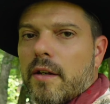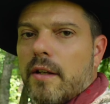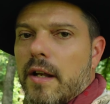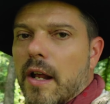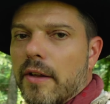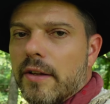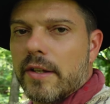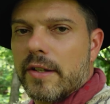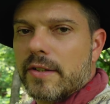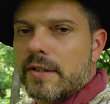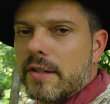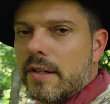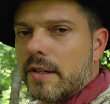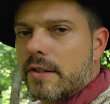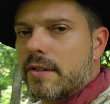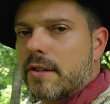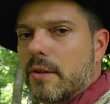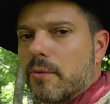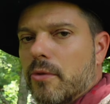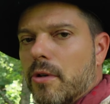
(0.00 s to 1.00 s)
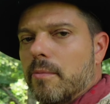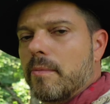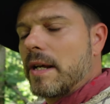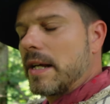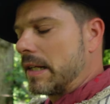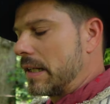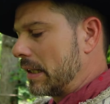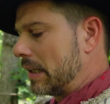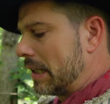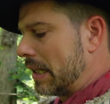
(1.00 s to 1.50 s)
Now this dish that we're
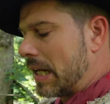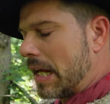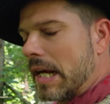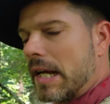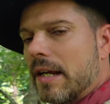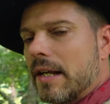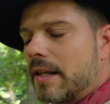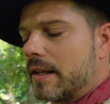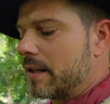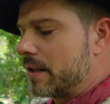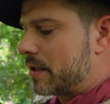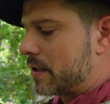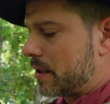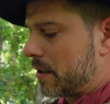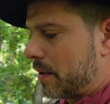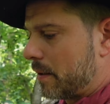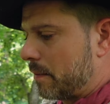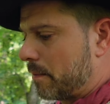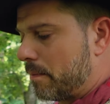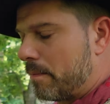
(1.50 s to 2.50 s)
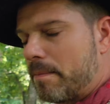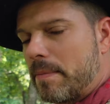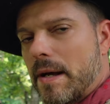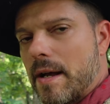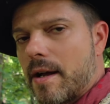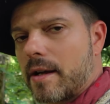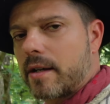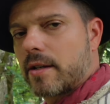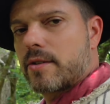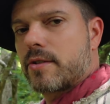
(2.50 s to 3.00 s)
making today, this
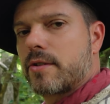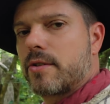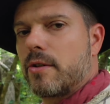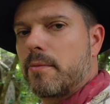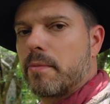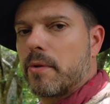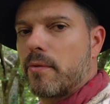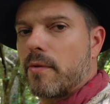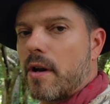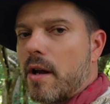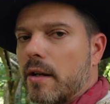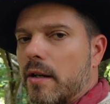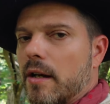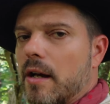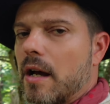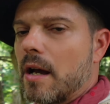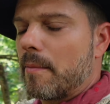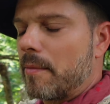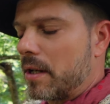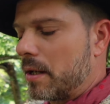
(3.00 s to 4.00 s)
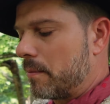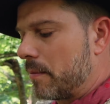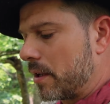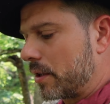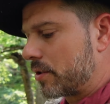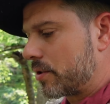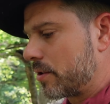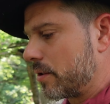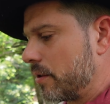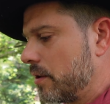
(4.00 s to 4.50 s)
pocket soup and rockahominy
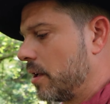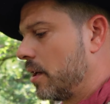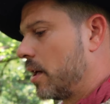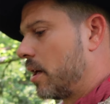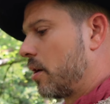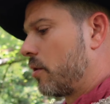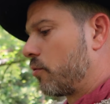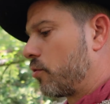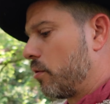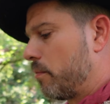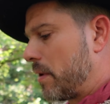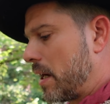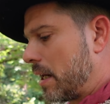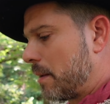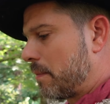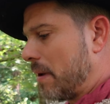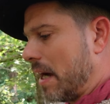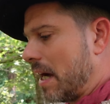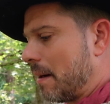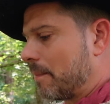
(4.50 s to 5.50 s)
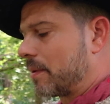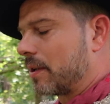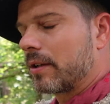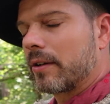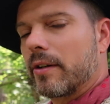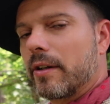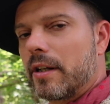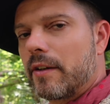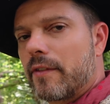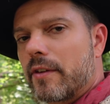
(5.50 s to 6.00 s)
mixture remained
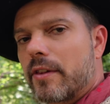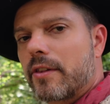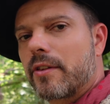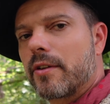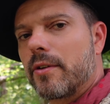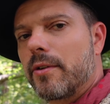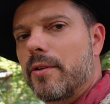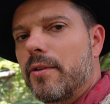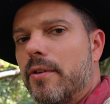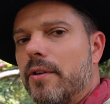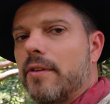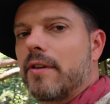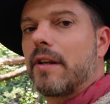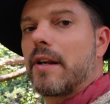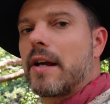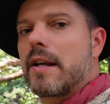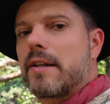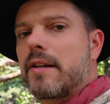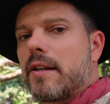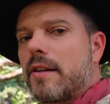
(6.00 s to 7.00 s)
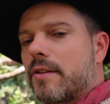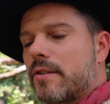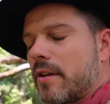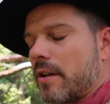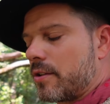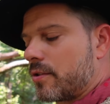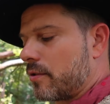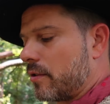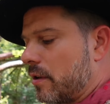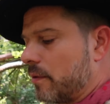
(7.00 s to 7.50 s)
popular even through the 19th
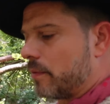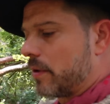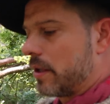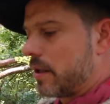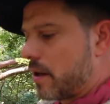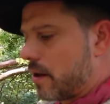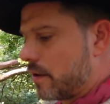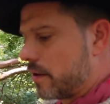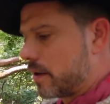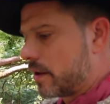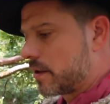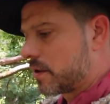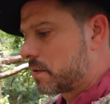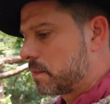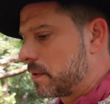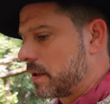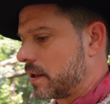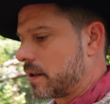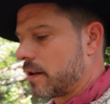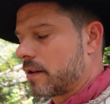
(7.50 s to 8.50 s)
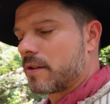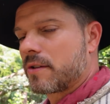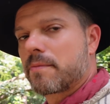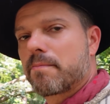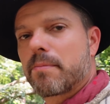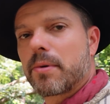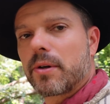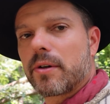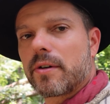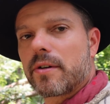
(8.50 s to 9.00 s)
century. And we know this because
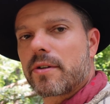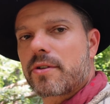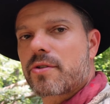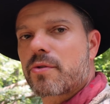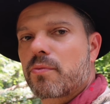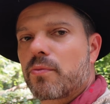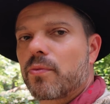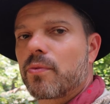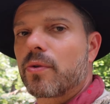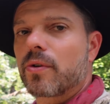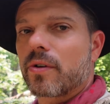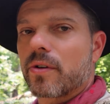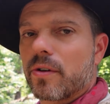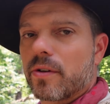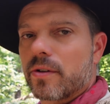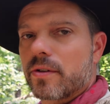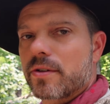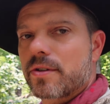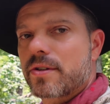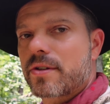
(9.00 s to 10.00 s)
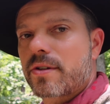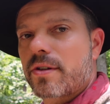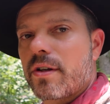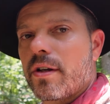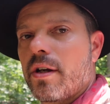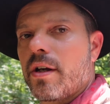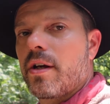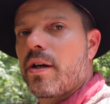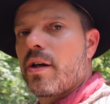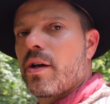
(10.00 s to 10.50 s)
Byrd's words
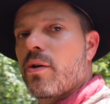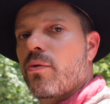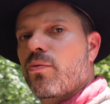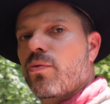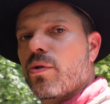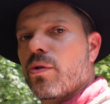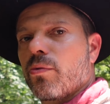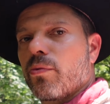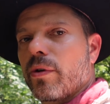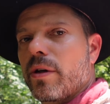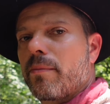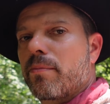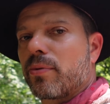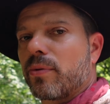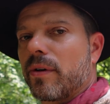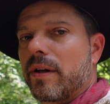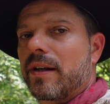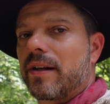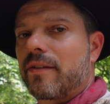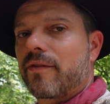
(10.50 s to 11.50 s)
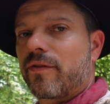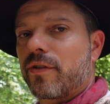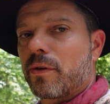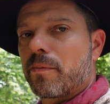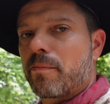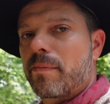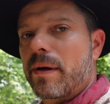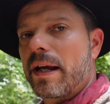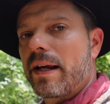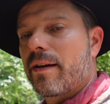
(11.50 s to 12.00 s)
were reprinted
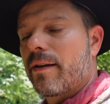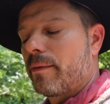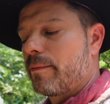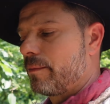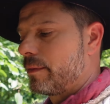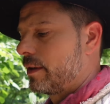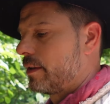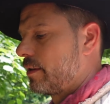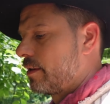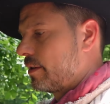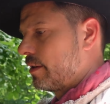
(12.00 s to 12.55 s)
verbatim